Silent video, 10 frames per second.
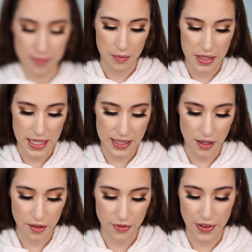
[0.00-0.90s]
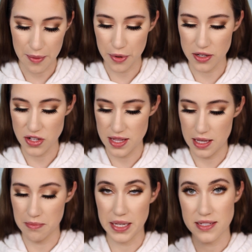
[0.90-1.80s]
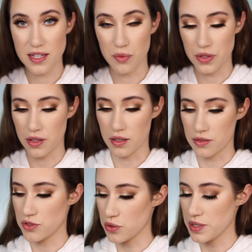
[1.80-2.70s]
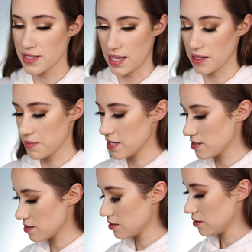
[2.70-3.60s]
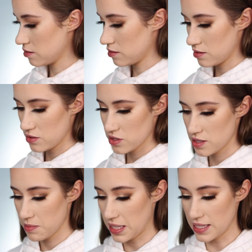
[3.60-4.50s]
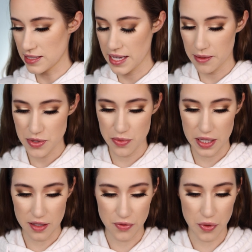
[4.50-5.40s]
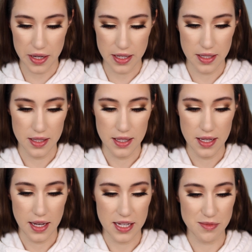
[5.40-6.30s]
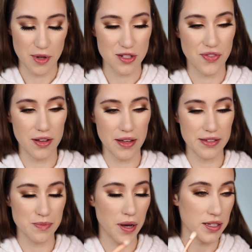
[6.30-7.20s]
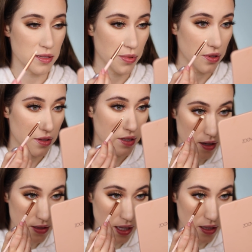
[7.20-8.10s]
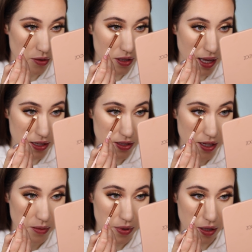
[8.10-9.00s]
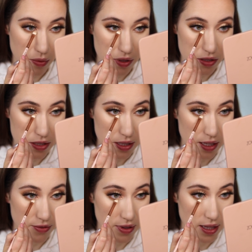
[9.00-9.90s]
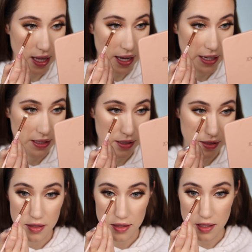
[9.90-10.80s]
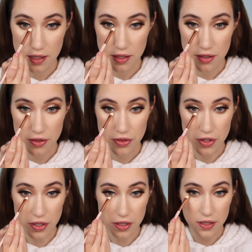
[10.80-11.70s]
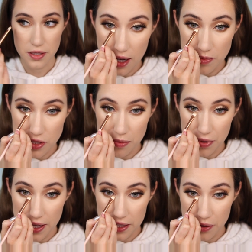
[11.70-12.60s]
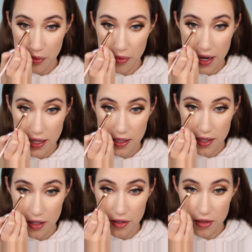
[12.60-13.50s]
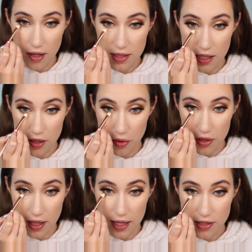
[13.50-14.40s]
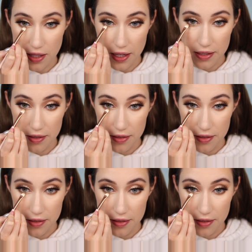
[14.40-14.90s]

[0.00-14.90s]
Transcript: I'm gonna take that on a flat brush and then mist it with a dewy setting mist, just to make it damp so we can avoid as much fallout as possible on that lower lash line. But I wanna just kind of line the inner third. I'm just applying it right here along that lower lash line.